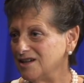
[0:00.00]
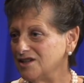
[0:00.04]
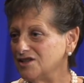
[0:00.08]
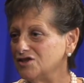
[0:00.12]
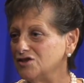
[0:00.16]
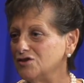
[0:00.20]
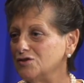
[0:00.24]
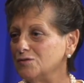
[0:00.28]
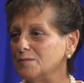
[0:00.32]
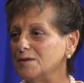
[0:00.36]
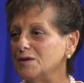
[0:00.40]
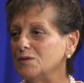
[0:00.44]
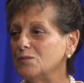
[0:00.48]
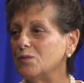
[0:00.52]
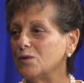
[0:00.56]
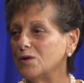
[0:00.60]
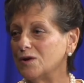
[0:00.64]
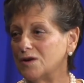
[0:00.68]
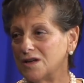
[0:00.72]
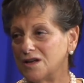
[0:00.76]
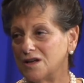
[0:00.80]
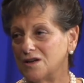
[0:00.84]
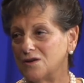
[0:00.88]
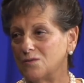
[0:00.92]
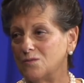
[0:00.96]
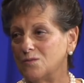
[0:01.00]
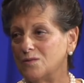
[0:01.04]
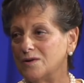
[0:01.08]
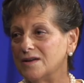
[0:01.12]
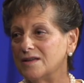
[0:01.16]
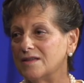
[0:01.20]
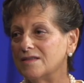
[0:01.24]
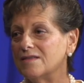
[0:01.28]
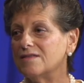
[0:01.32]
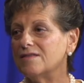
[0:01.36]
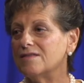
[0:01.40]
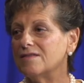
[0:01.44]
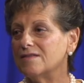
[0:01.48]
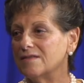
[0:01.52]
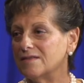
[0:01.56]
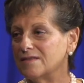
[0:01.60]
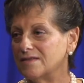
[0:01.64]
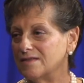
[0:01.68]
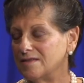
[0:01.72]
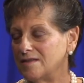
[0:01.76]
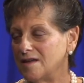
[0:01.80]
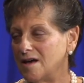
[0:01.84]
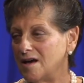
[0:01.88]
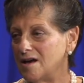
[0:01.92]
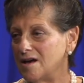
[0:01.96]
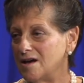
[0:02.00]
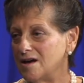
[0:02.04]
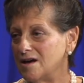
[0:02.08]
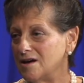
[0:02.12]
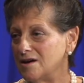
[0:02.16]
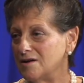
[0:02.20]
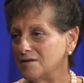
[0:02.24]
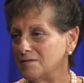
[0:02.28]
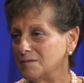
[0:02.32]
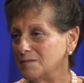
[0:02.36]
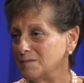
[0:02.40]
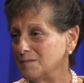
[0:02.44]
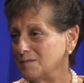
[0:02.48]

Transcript: to be working with uh,